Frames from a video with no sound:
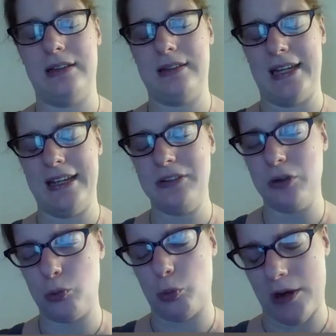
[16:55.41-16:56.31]
they
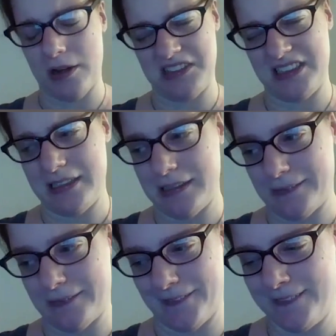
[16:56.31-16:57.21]
don't want to
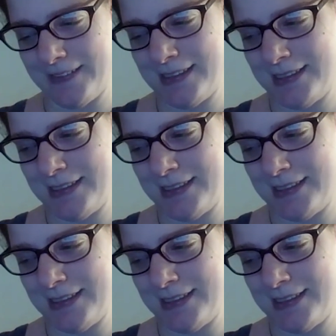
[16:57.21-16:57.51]
hear